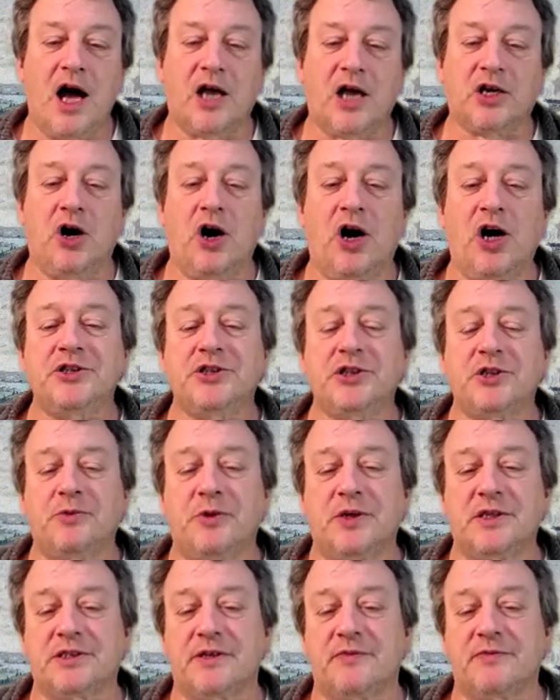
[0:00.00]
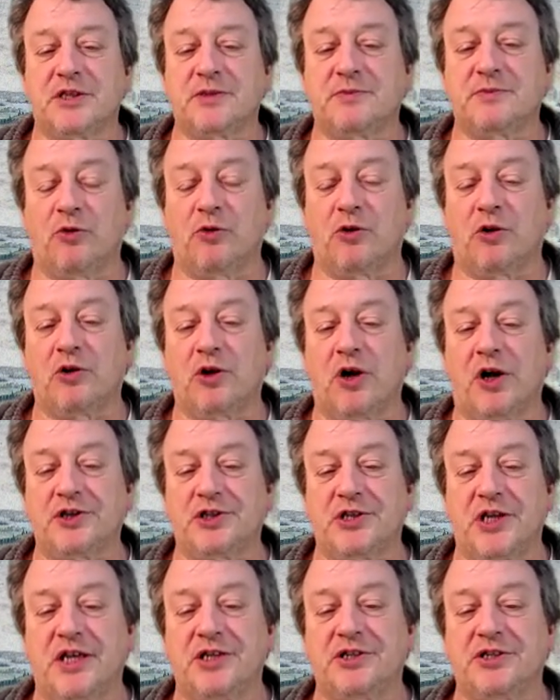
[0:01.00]
A consequence of this moral
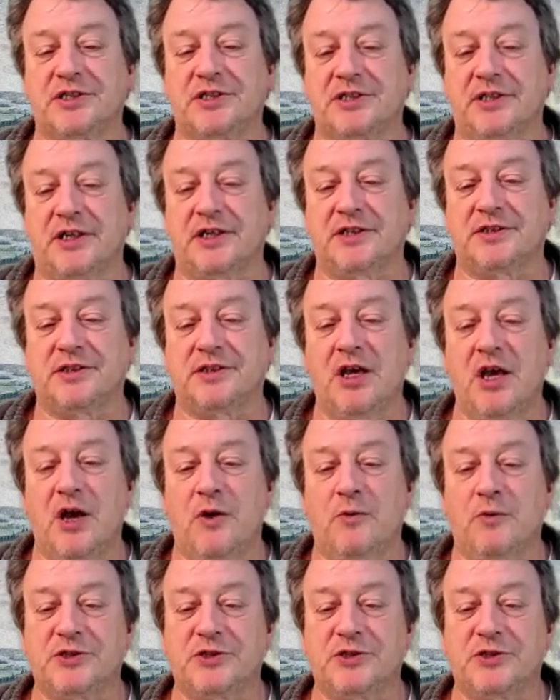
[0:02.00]
conscientiousness